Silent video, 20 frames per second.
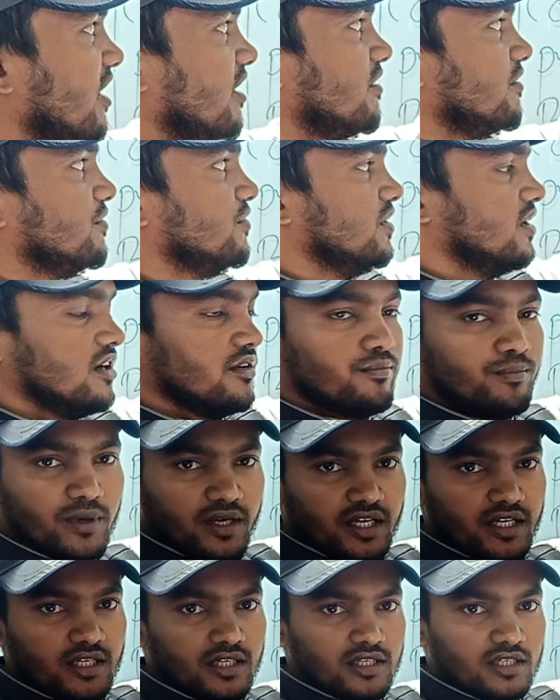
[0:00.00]
have a
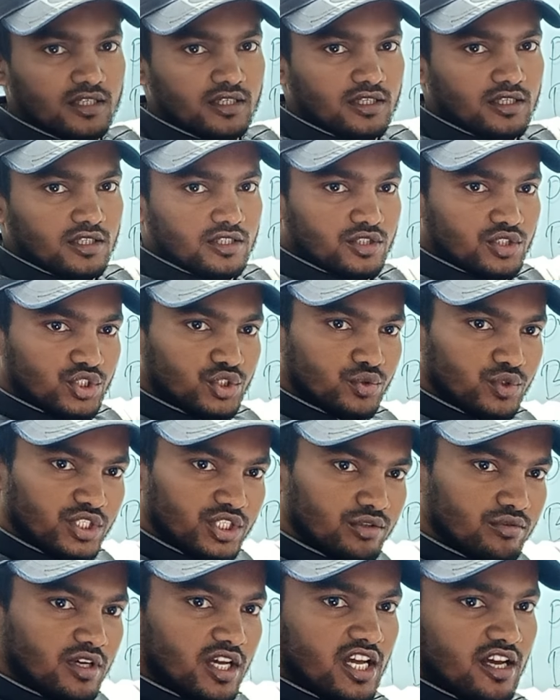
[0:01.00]
pen? Do
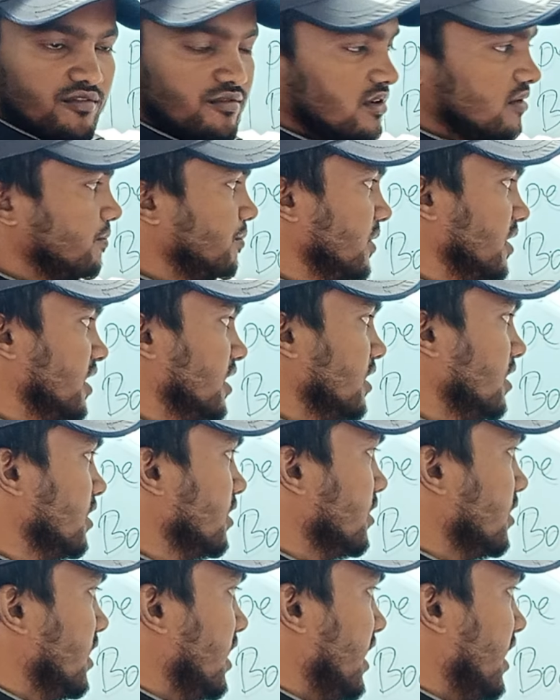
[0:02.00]
you have a pen?